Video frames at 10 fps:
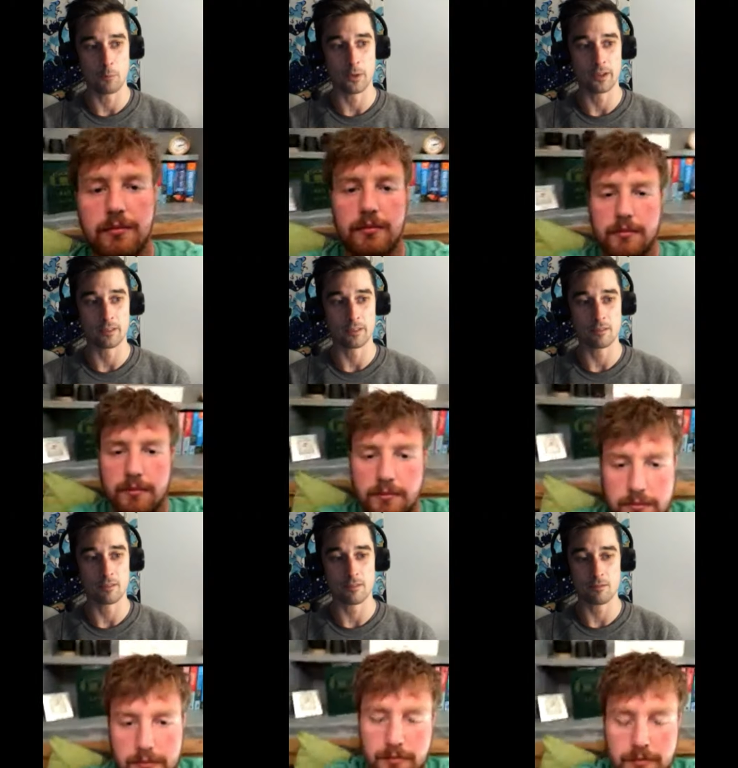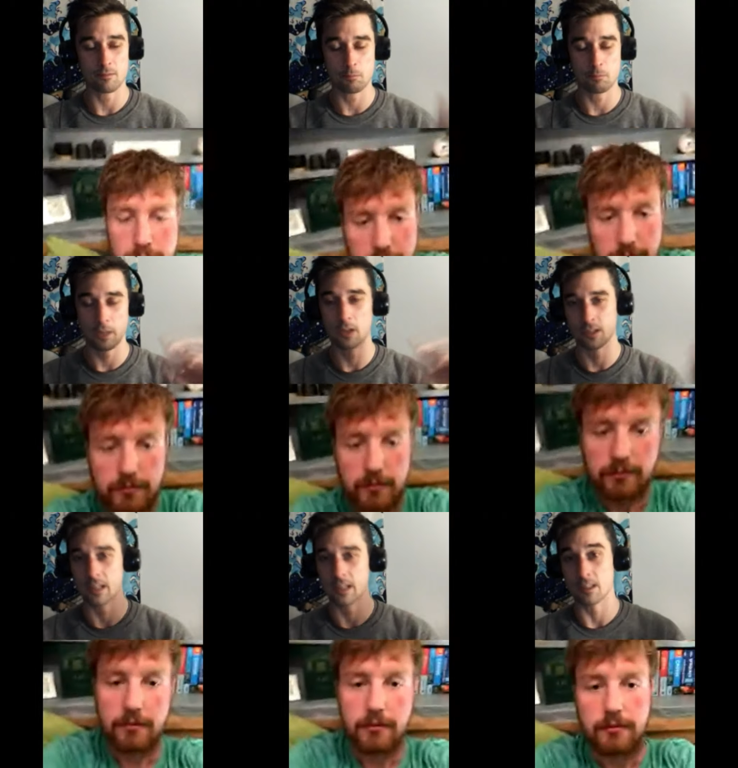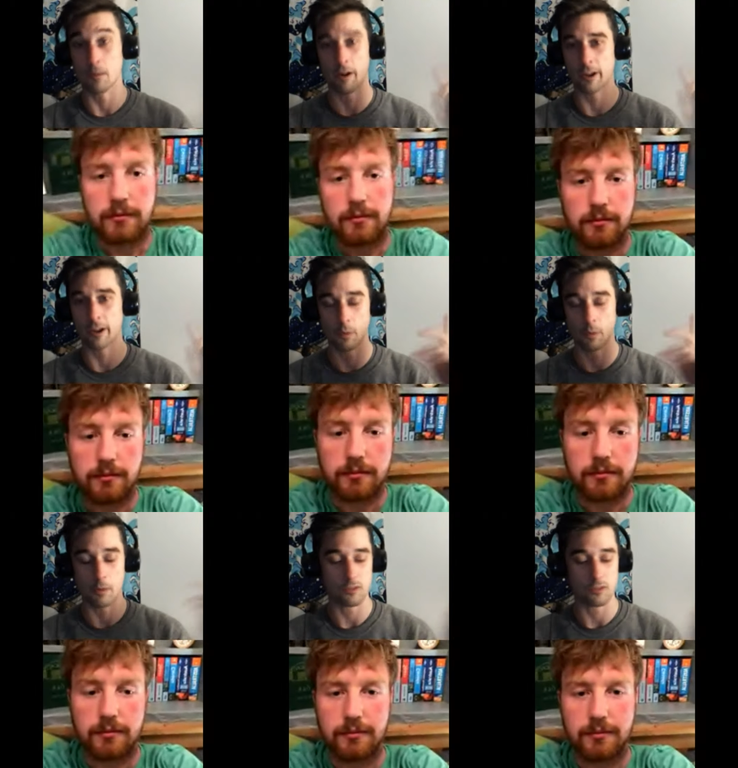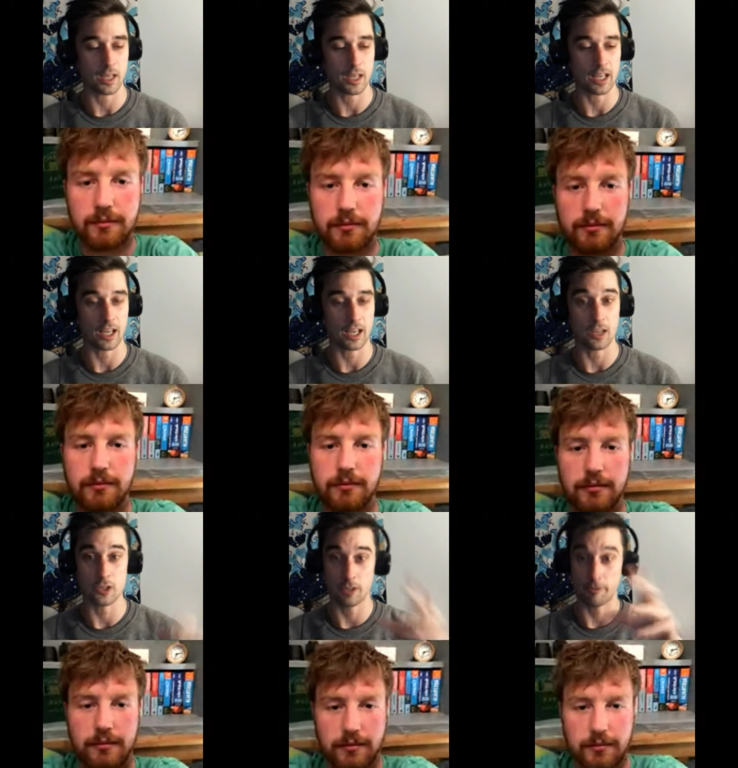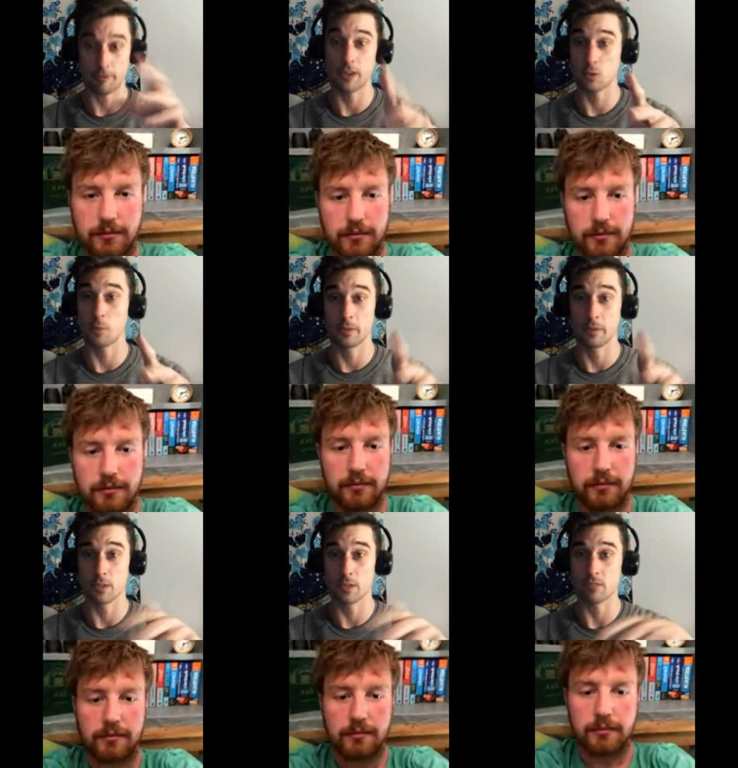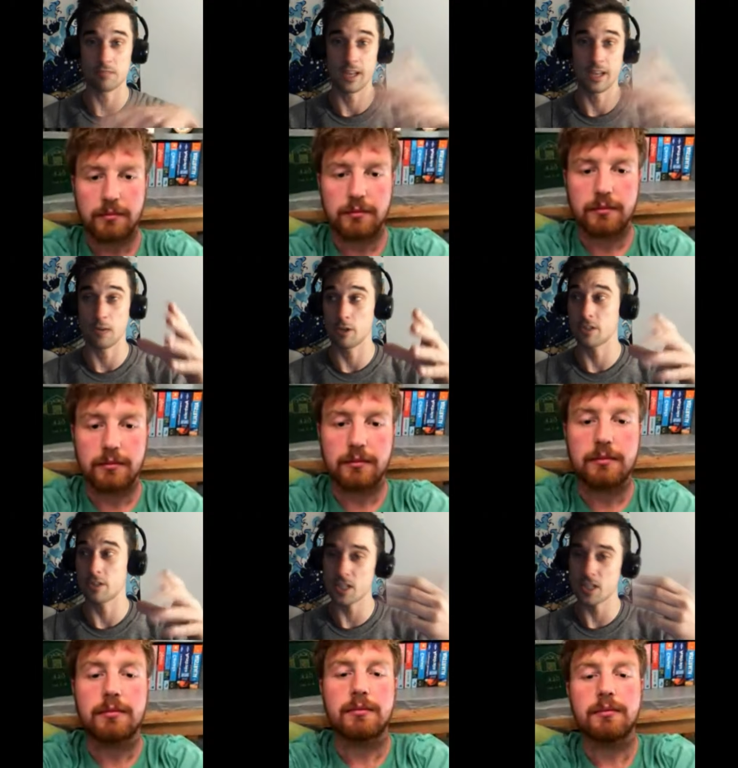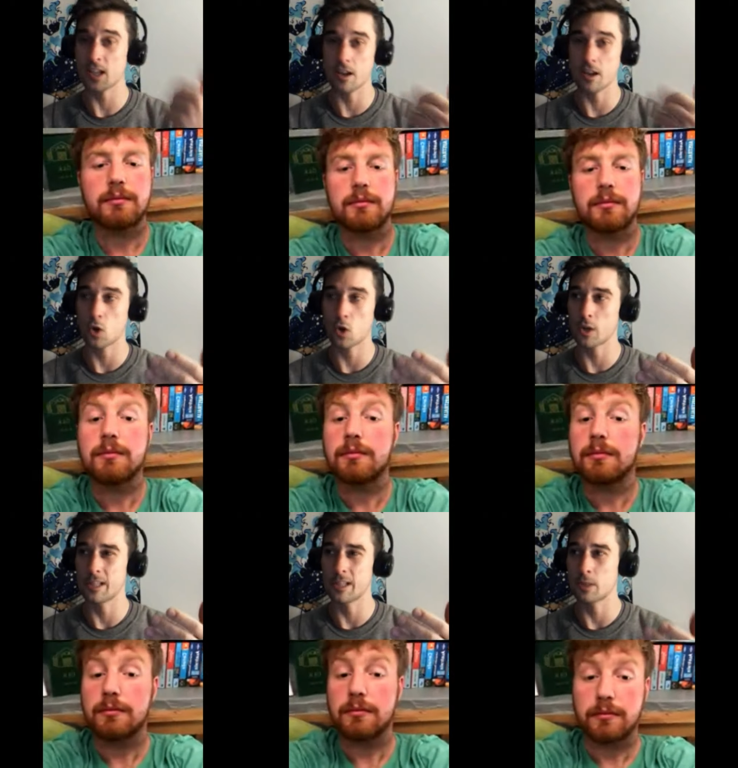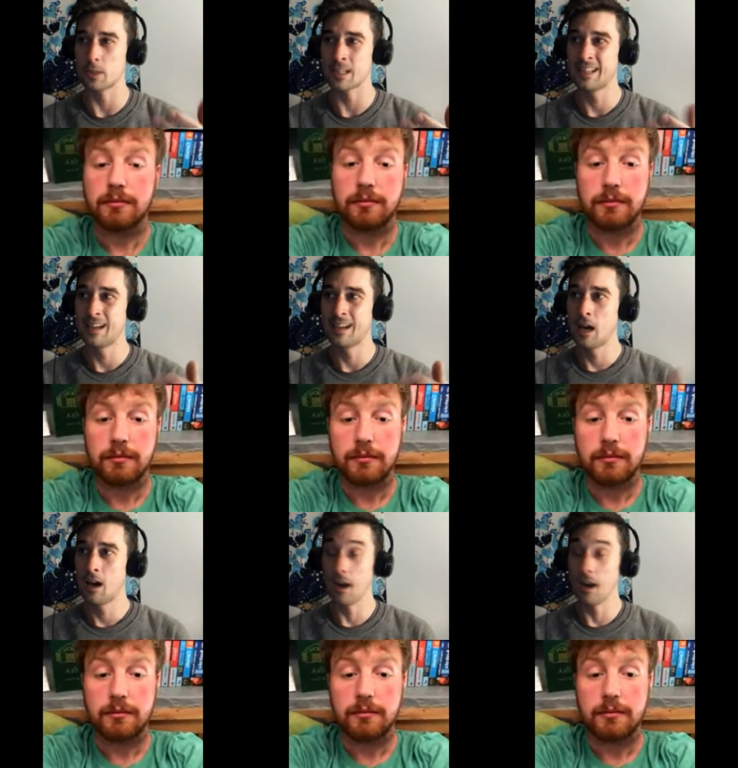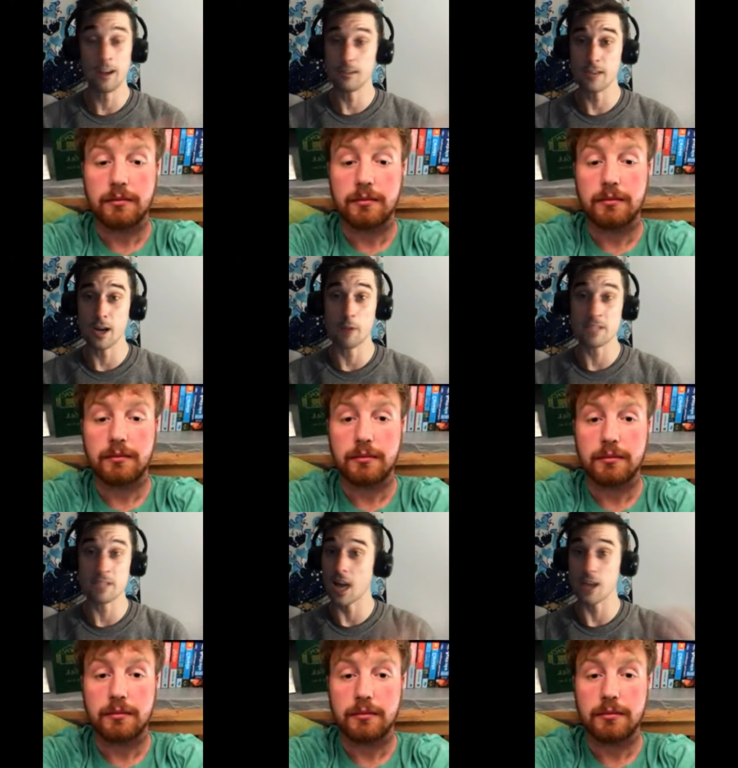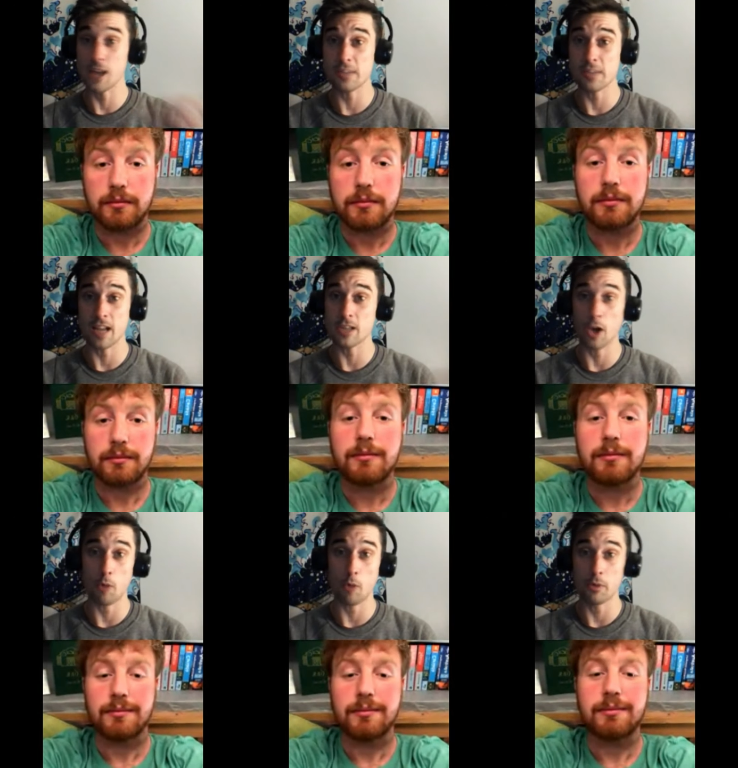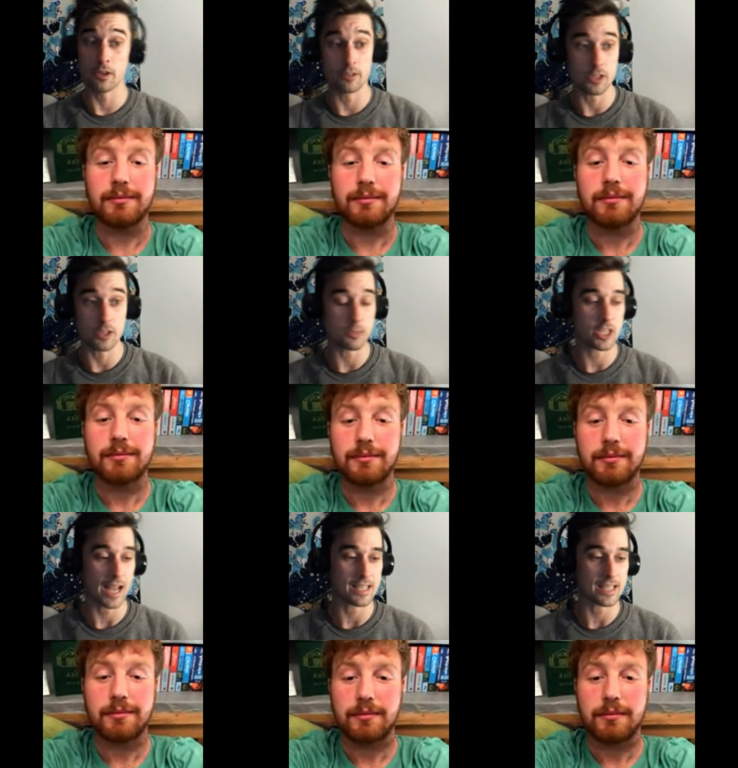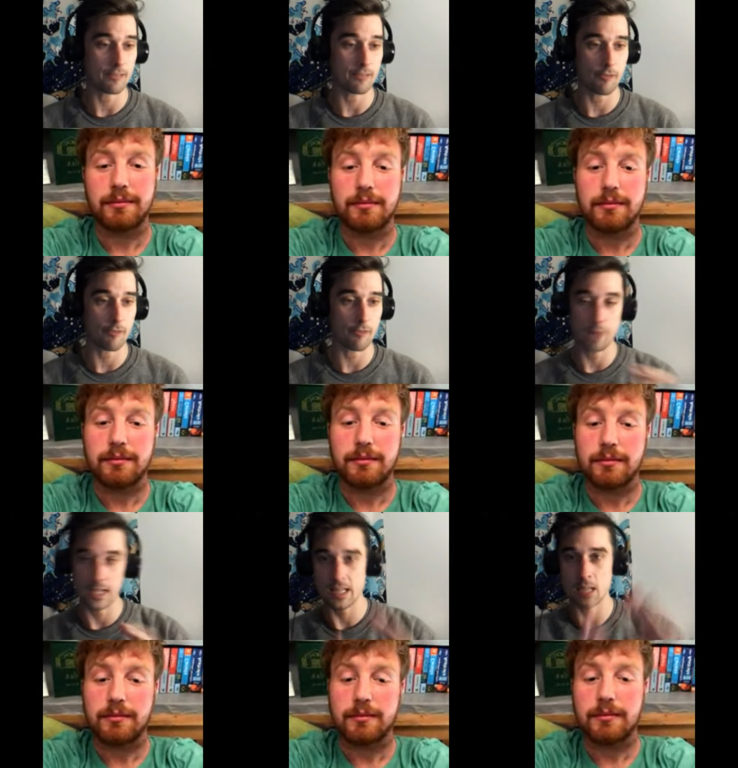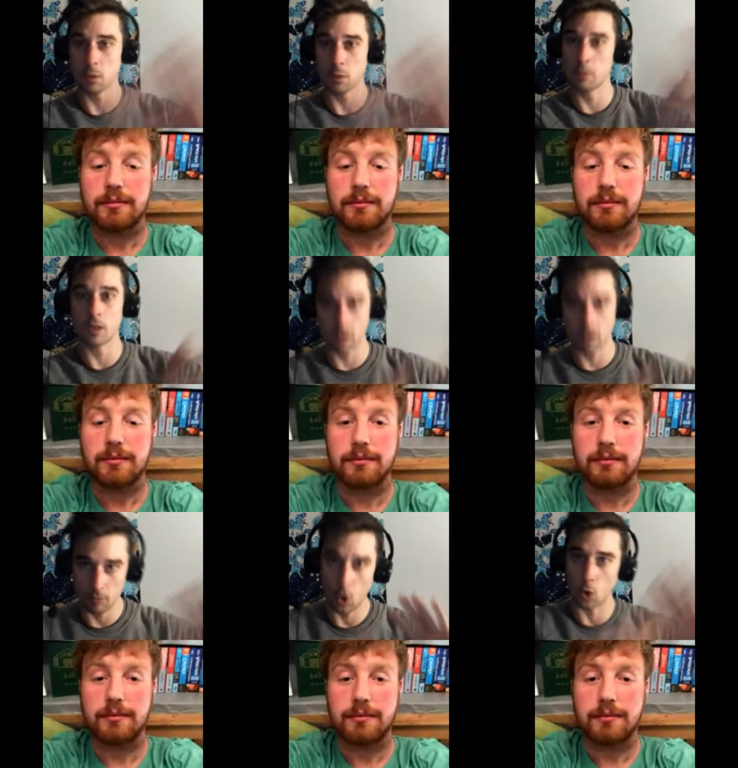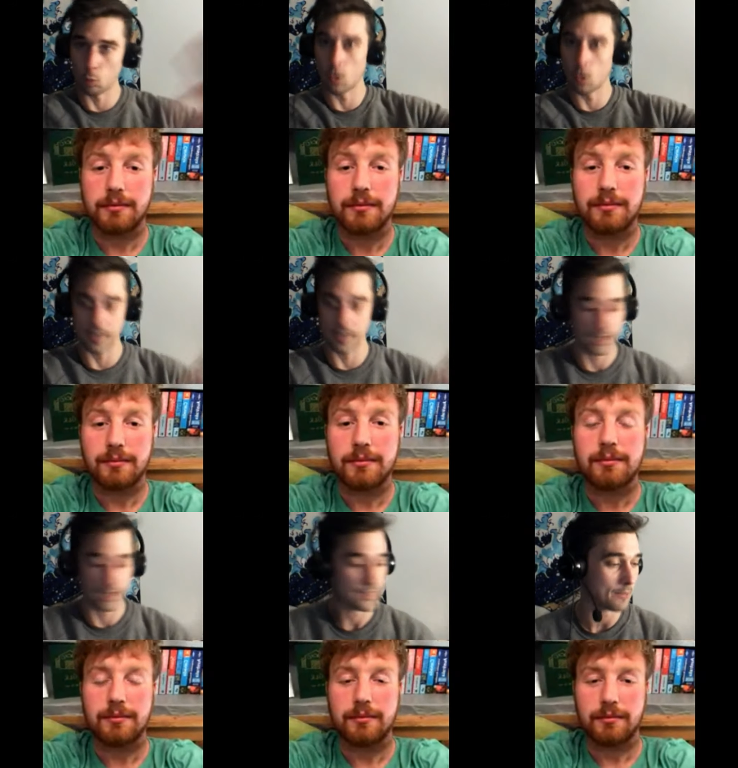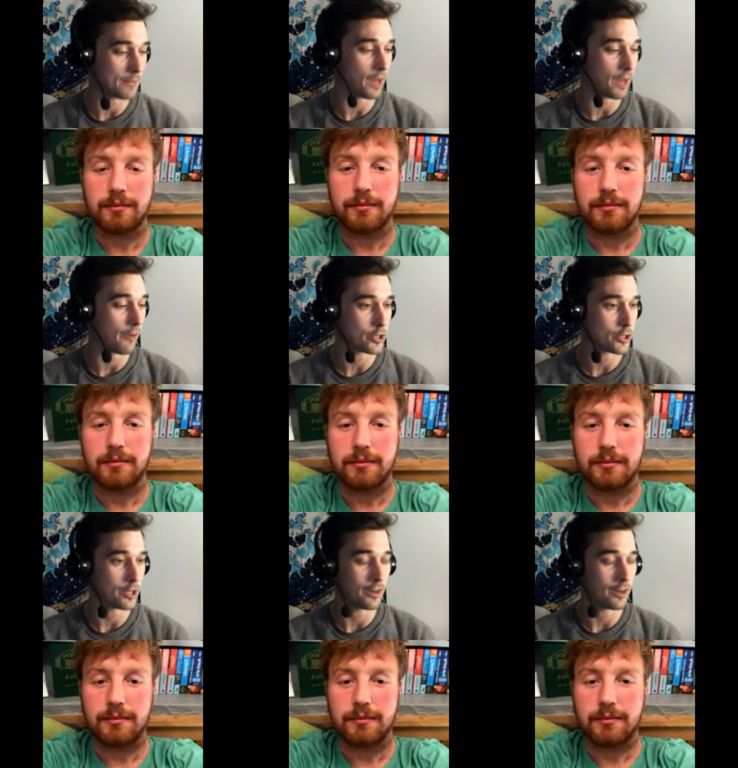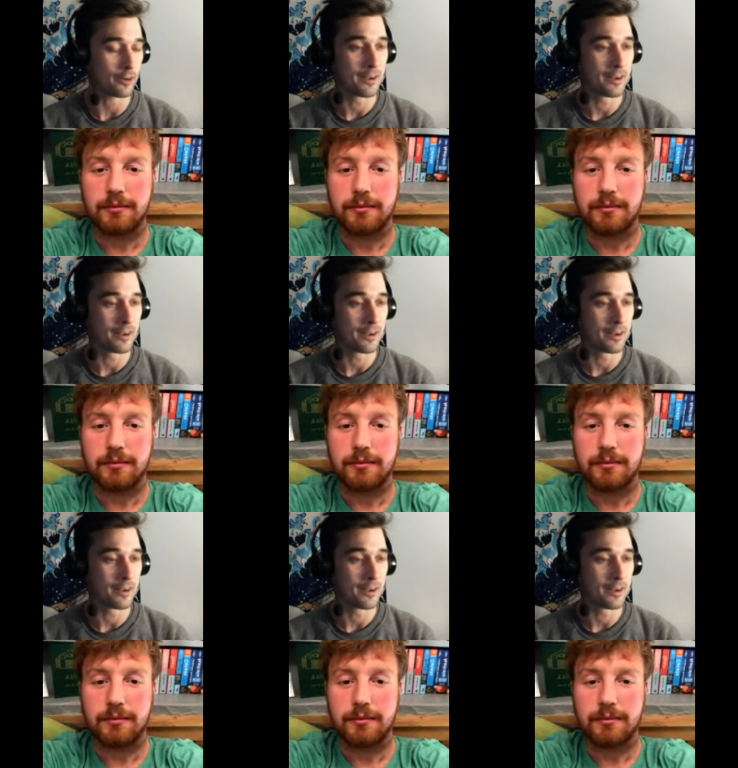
Speaker 1: point because he's American, we're both speaking English, and a French woman was near us and she started talking to us and it, you know, it was nice. She was nice and open, and she was chatting for five minutes as we were con- all walking in the same direction. And